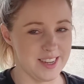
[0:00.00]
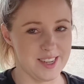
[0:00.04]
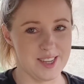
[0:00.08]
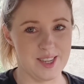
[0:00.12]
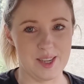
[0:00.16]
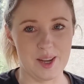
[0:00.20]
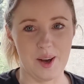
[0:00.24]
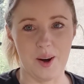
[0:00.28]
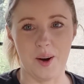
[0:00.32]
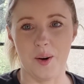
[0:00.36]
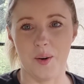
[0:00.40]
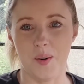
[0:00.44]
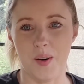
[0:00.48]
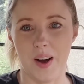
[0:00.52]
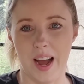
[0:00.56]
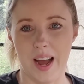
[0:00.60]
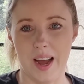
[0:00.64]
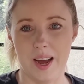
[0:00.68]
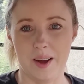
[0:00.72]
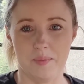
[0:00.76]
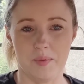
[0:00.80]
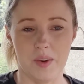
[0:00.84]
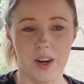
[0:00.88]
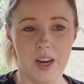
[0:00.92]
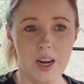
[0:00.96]

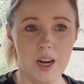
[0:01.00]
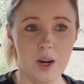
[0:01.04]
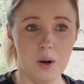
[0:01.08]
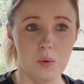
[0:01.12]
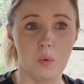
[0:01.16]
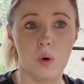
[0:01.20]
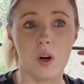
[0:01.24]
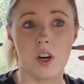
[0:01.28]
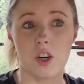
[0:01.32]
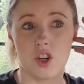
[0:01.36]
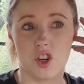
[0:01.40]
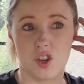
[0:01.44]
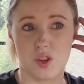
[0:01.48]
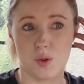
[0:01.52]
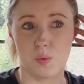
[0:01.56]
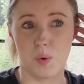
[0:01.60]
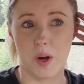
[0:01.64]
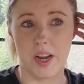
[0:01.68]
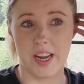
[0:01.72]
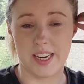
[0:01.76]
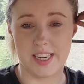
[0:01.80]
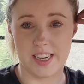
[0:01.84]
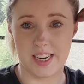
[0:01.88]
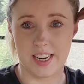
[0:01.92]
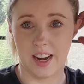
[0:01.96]
So we're just
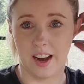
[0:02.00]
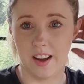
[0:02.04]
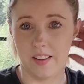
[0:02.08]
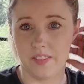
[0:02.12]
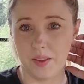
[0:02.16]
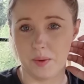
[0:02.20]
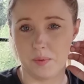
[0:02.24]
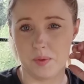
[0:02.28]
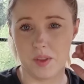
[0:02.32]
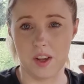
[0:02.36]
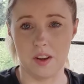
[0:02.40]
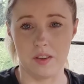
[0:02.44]
waiting on them.